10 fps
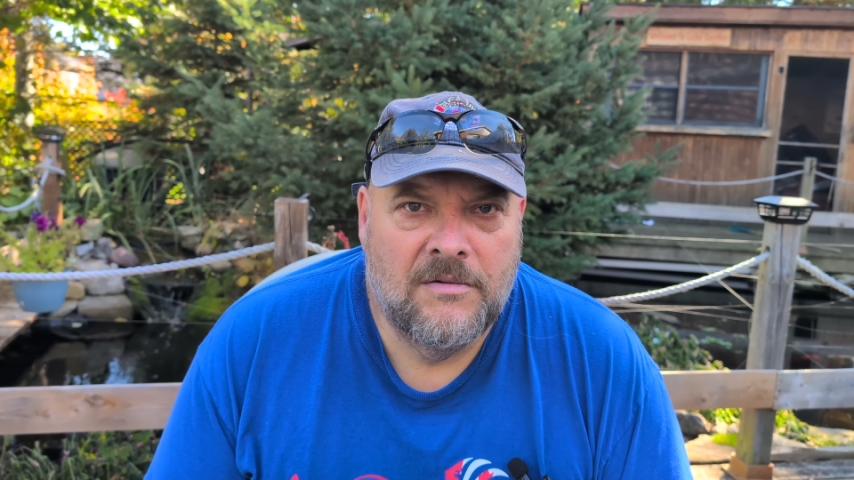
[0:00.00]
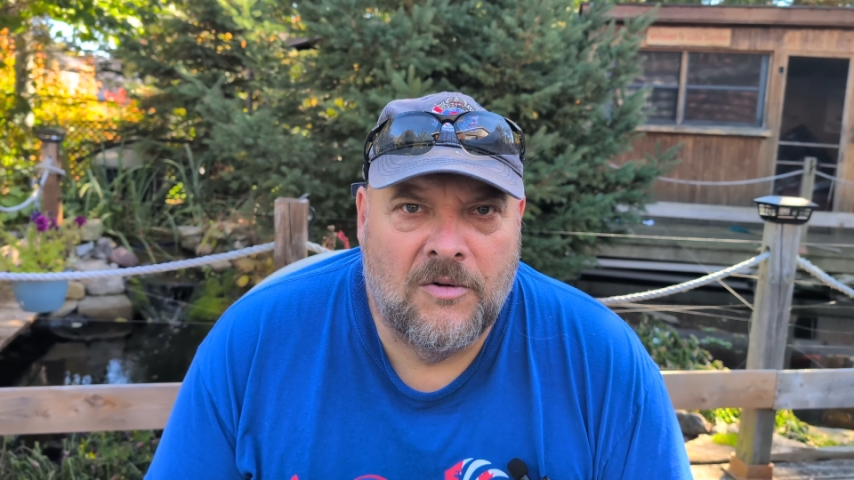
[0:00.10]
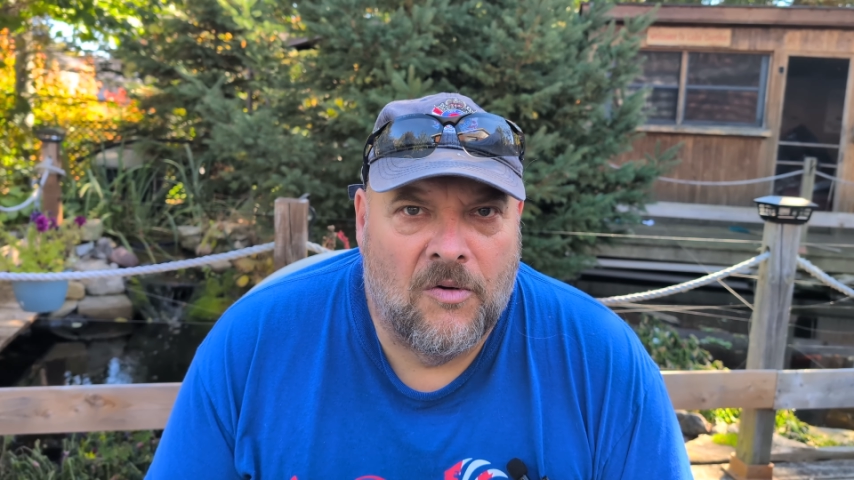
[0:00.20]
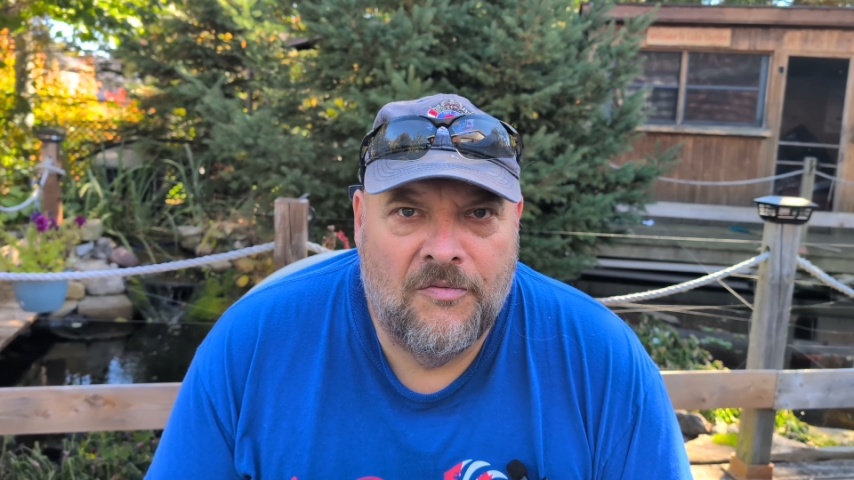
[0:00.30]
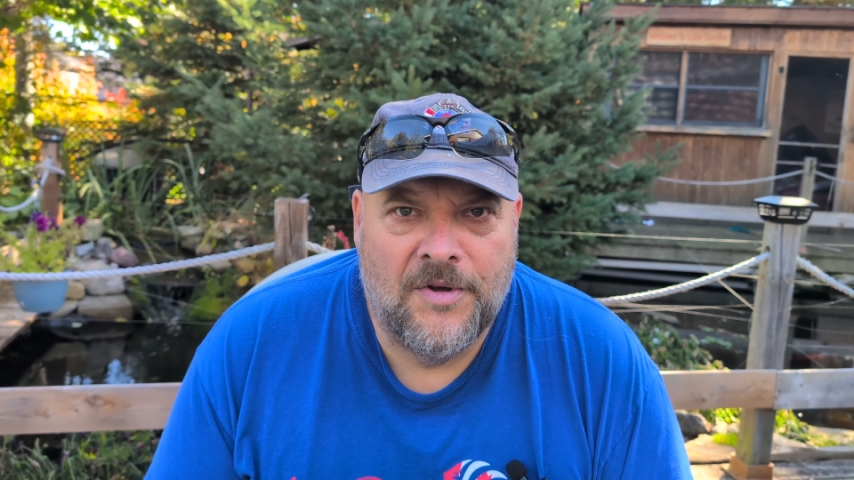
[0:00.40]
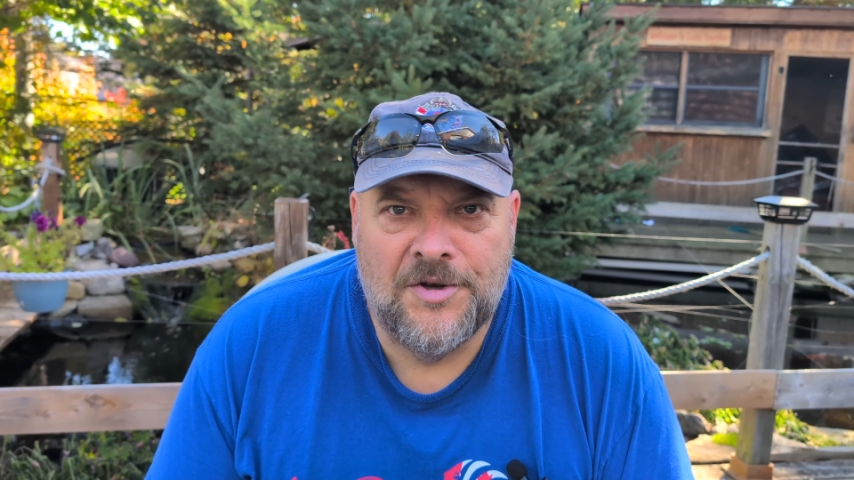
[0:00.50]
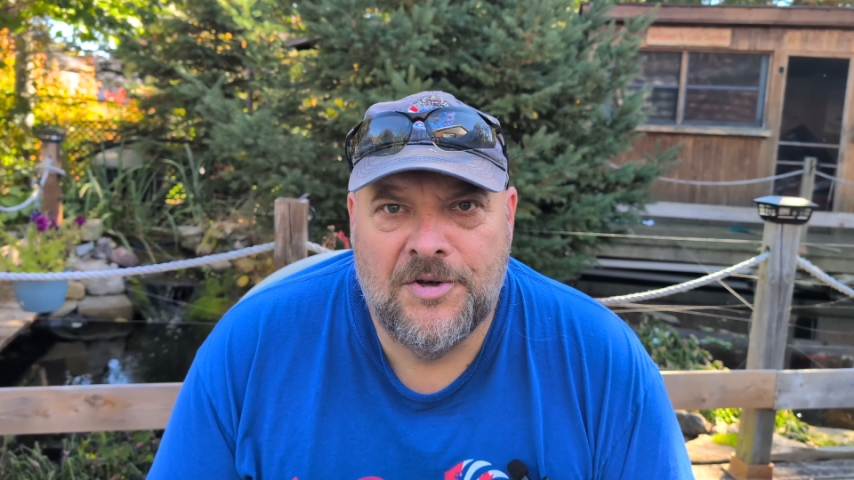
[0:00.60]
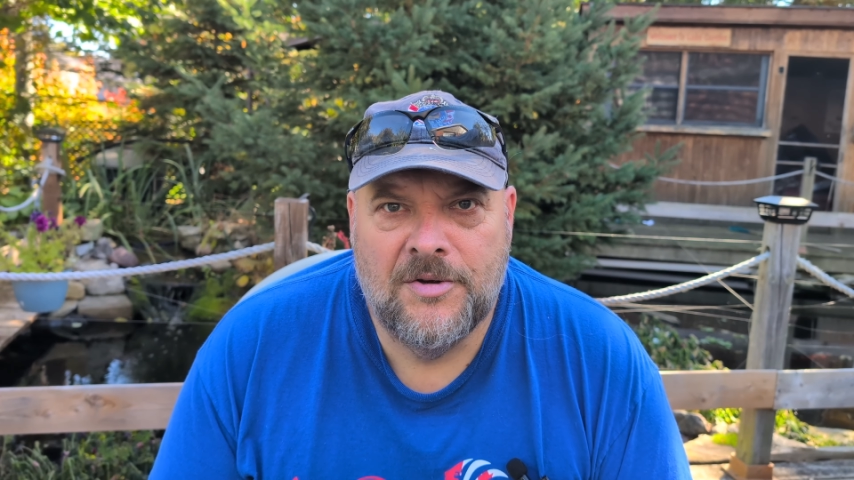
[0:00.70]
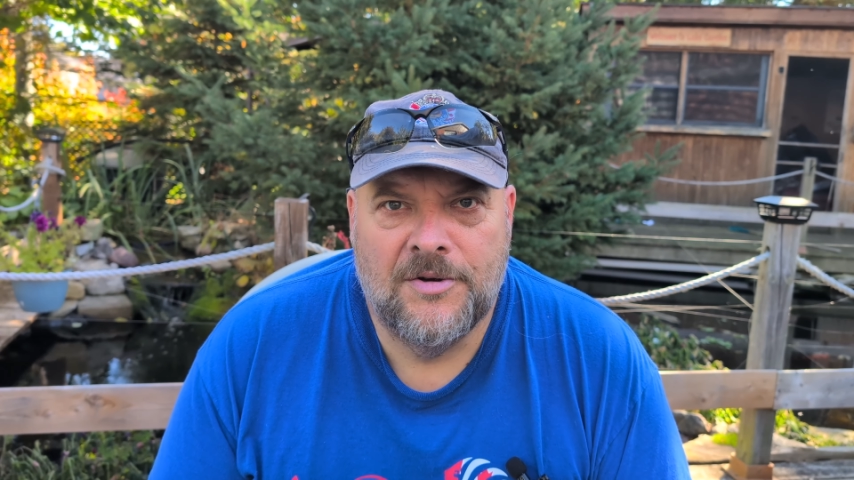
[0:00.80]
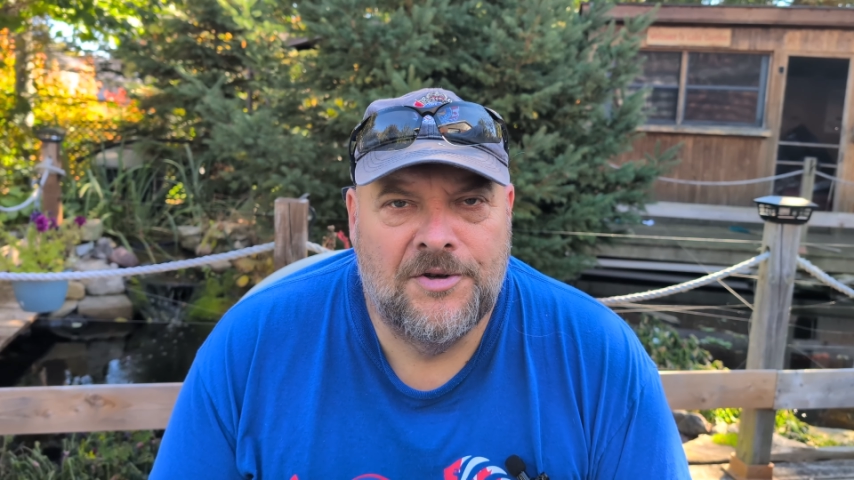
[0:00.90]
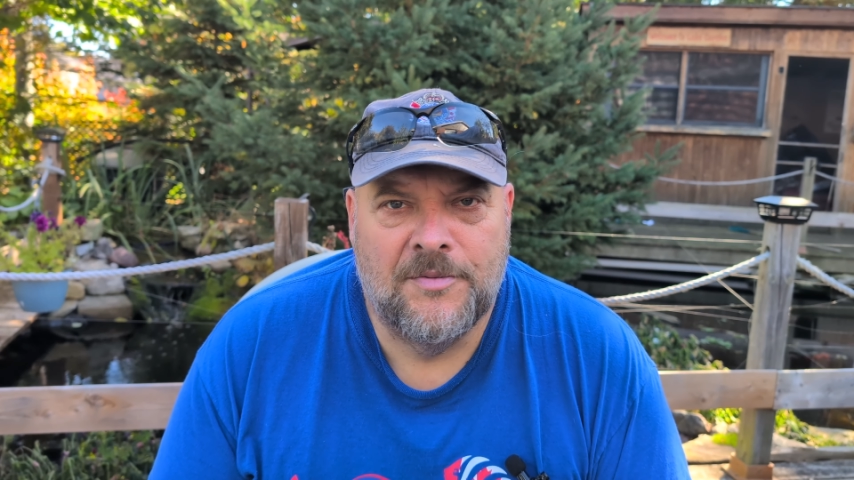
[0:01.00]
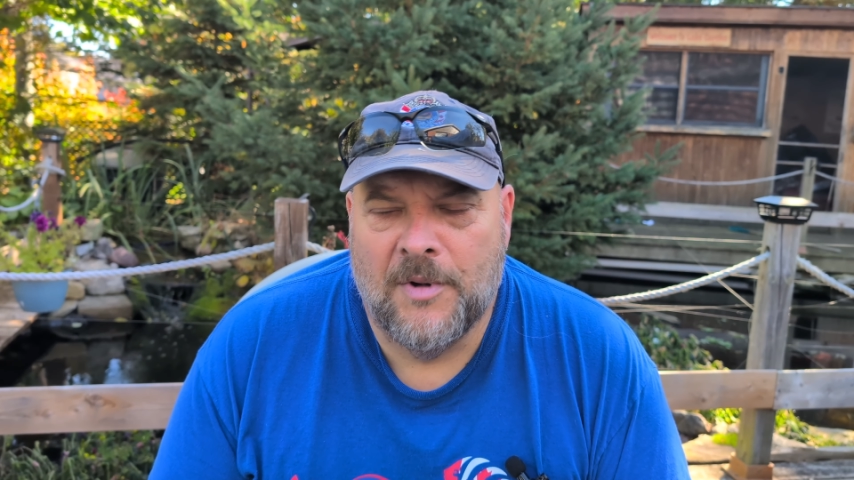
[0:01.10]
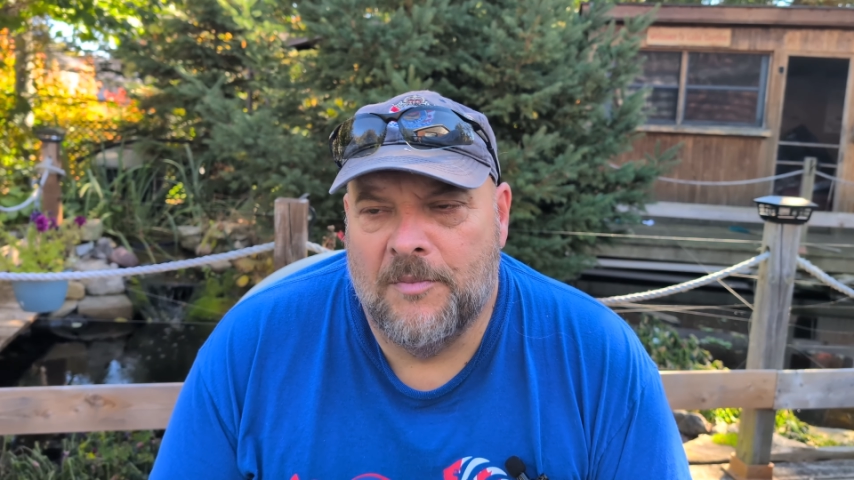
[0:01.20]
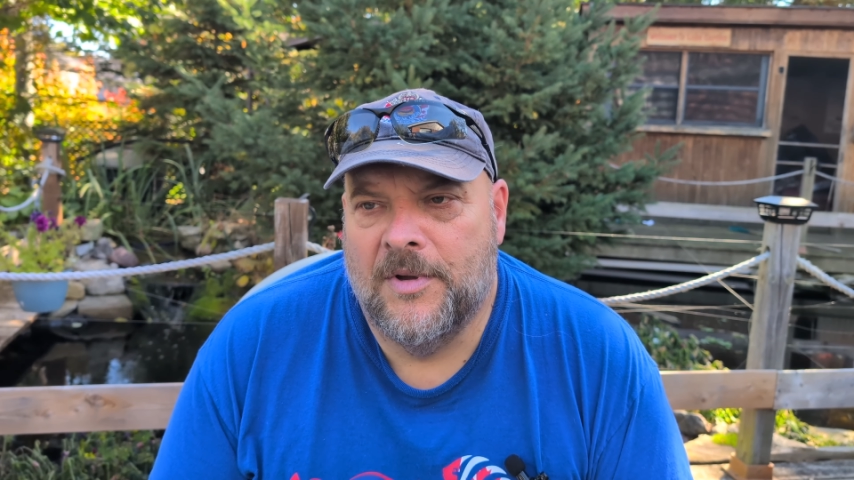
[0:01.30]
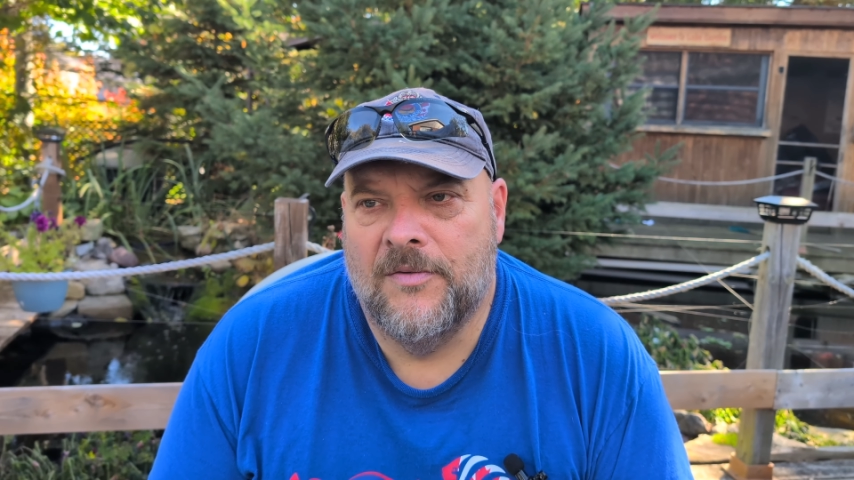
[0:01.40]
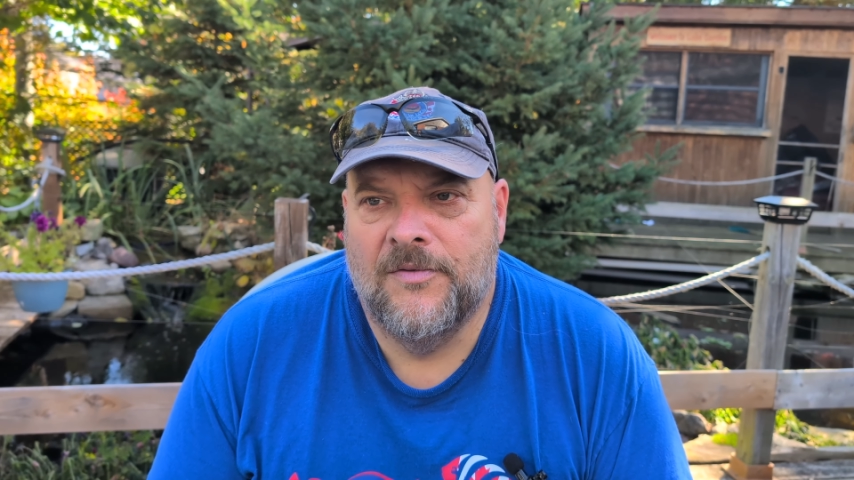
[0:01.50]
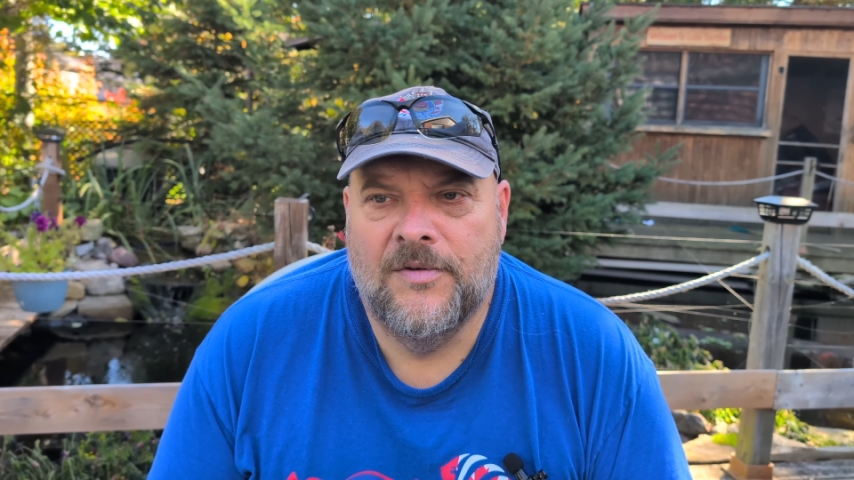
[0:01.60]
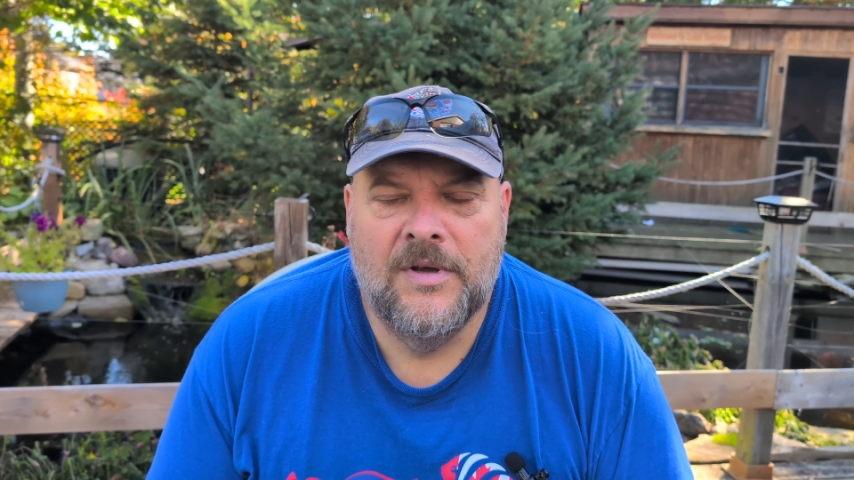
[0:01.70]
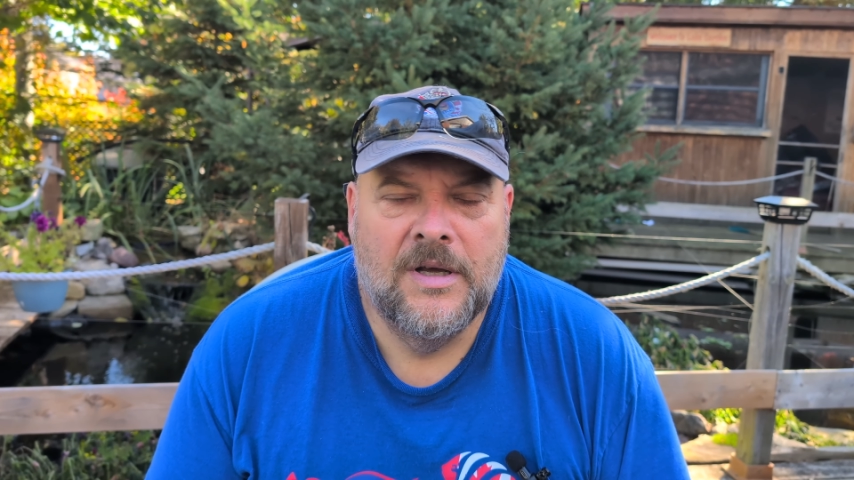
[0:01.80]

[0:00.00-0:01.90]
goldfish or Shubunkins.